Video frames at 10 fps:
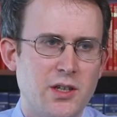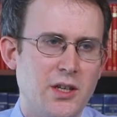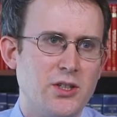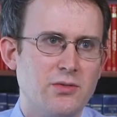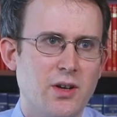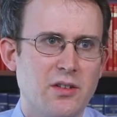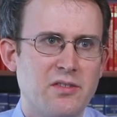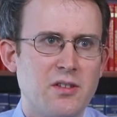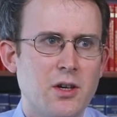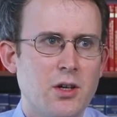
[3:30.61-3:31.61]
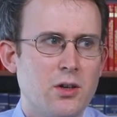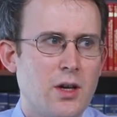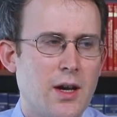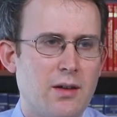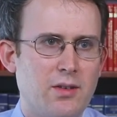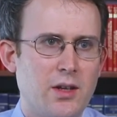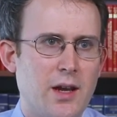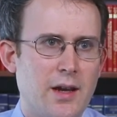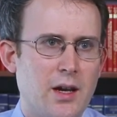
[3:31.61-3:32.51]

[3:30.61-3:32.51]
each of us having a,